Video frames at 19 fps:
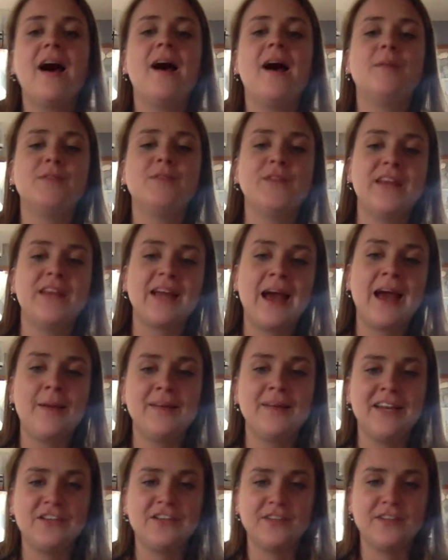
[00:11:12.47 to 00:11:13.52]
So the
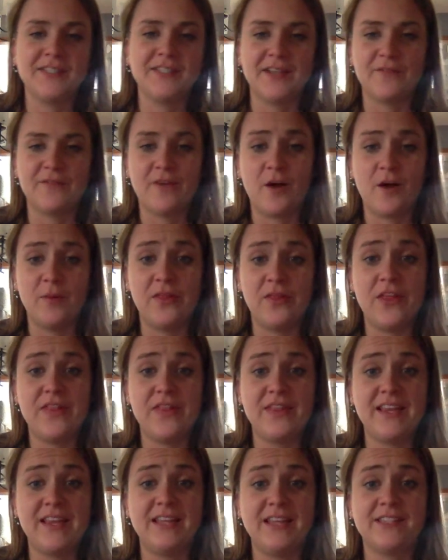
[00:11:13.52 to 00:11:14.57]
accommodations that fall within
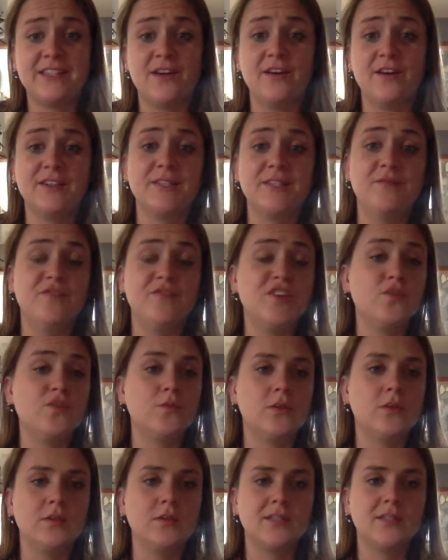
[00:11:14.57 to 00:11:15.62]
these are some
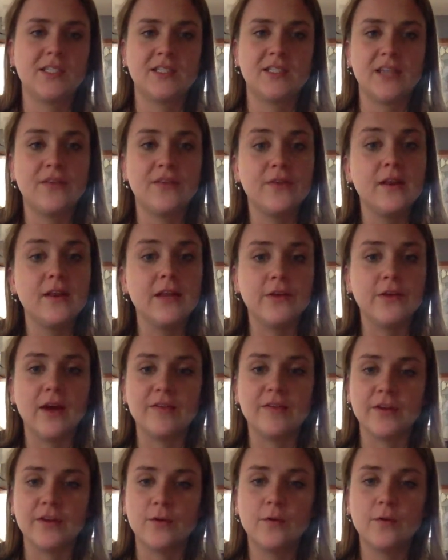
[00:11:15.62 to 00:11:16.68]
visuals, definitely
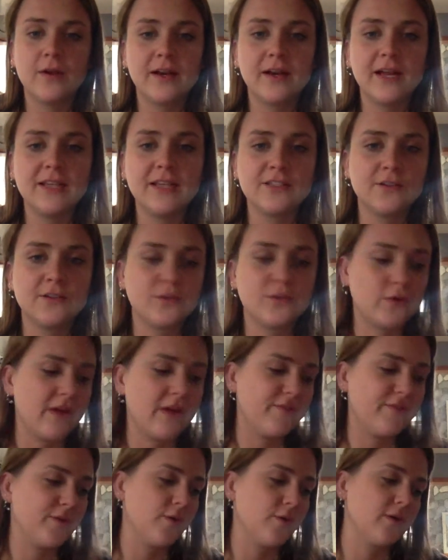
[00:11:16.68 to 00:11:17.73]
graphic organizers.
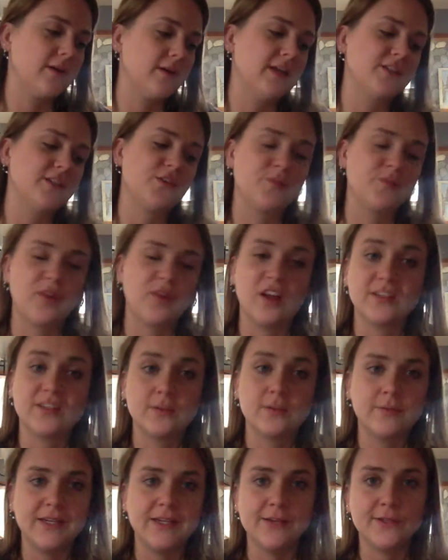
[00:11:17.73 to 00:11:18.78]
Graphic organizers would also
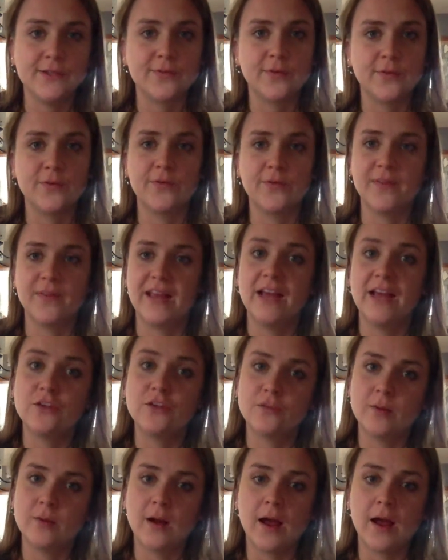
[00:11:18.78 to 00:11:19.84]
be useful for the
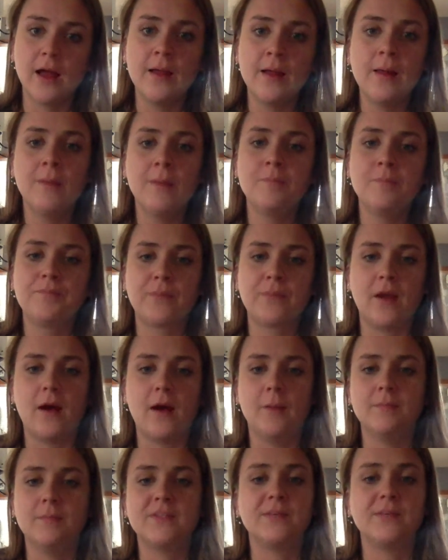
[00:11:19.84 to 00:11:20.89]
algebra,
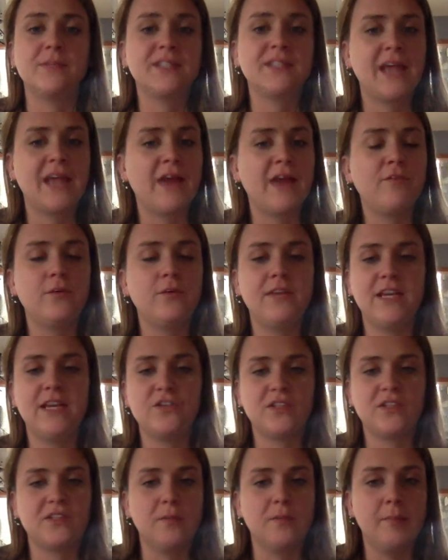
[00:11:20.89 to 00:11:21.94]
some scaffolding
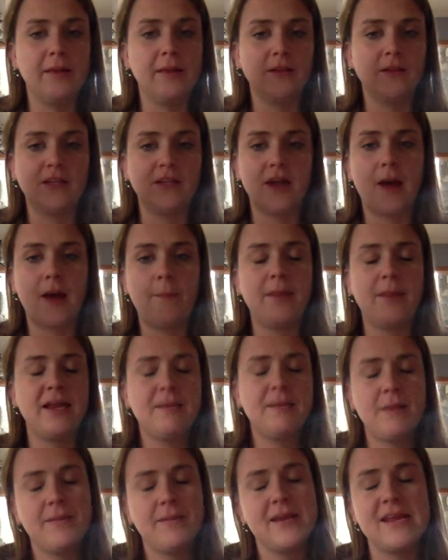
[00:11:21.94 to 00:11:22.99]
just to build it up, and
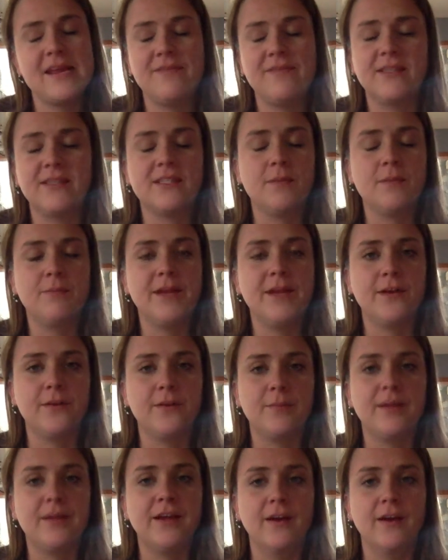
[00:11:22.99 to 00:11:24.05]
maybe even some
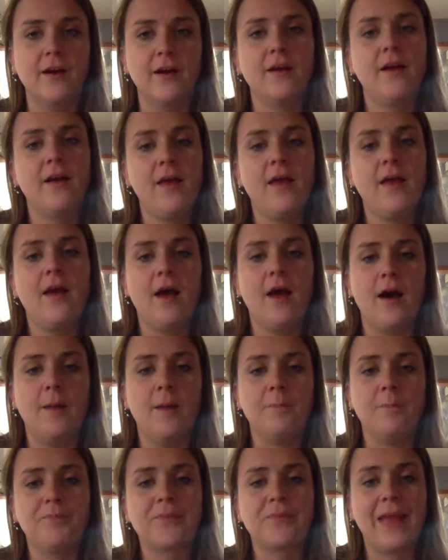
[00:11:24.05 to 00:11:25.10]
peer-to-peer
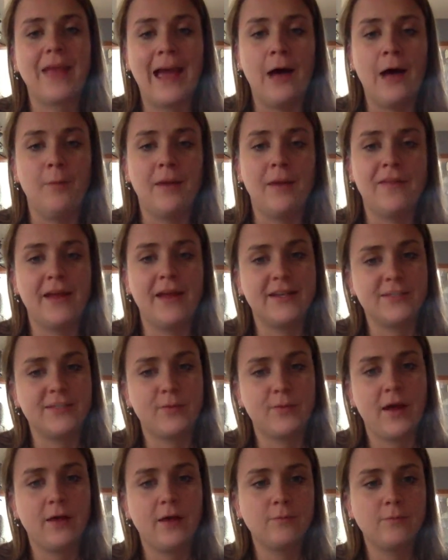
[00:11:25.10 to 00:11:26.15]
help on that as
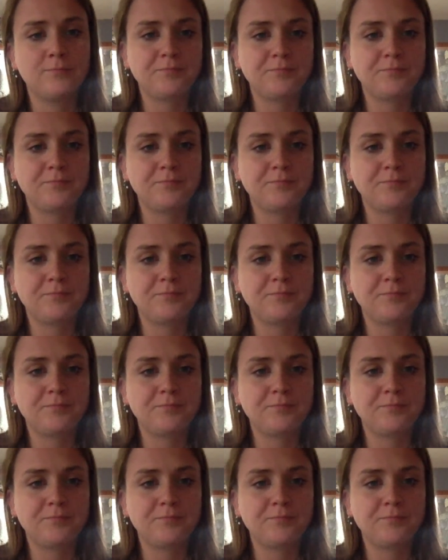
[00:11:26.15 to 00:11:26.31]
well.